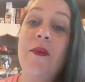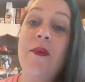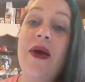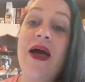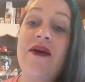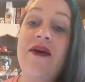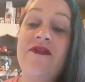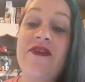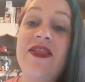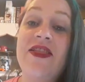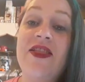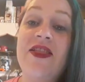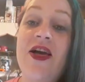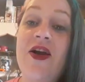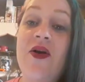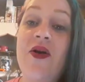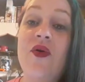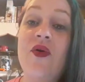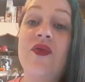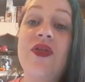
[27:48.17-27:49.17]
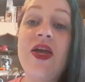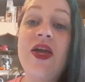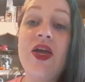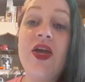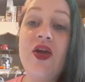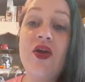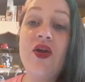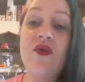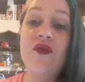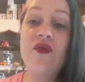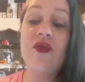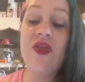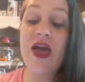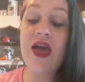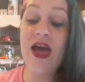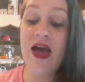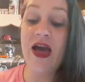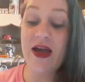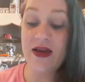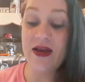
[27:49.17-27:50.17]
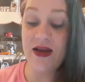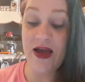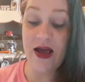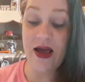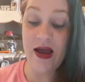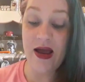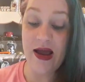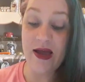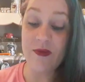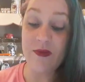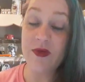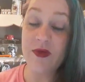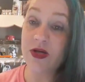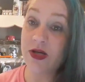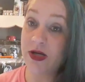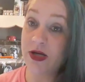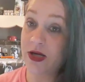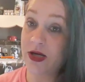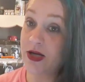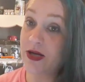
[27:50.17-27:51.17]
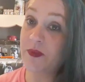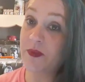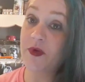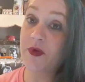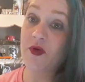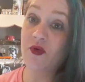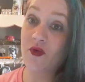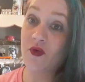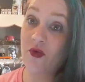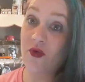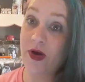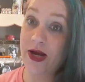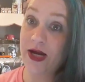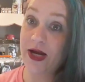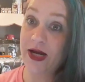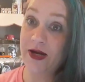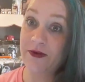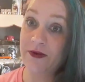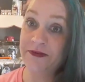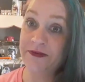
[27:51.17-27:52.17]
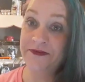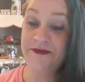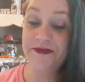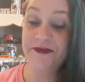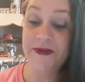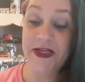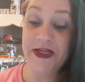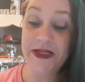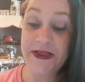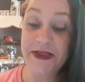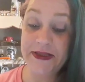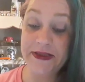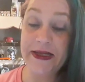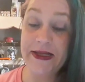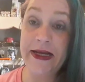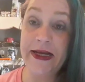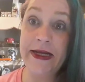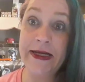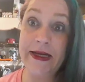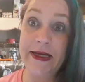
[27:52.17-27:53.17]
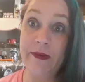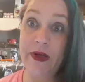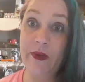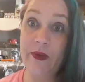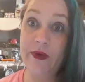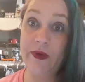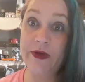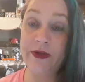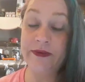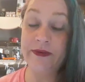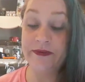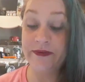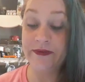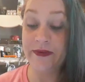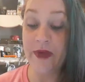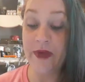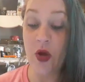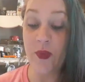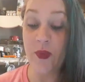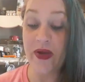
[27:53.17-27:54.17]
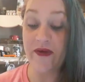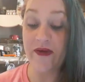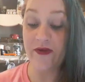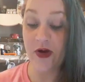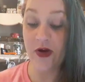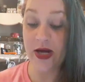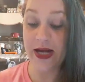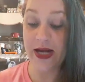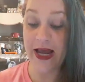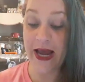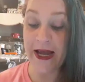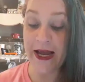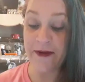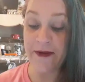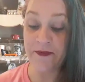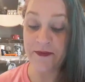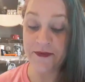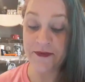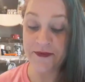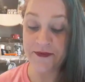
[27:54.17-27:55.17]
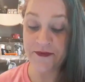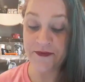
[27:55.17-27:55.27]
Bye, Philo. Thank you for that. I am looking it up right now because I need me one. Hope you have a great day.